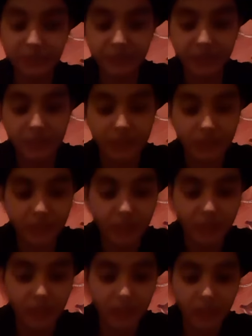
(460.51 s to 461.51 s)

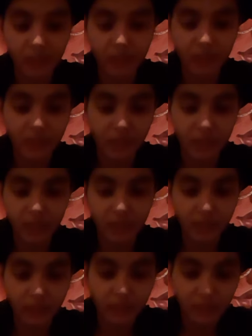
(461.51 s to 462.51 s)

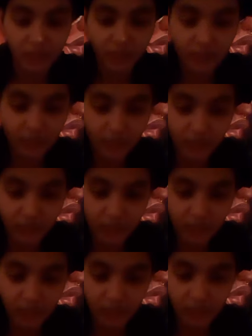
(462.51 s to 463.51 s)

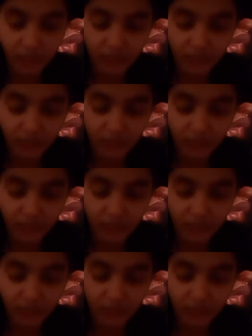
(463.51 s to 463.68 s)
(no one is talking)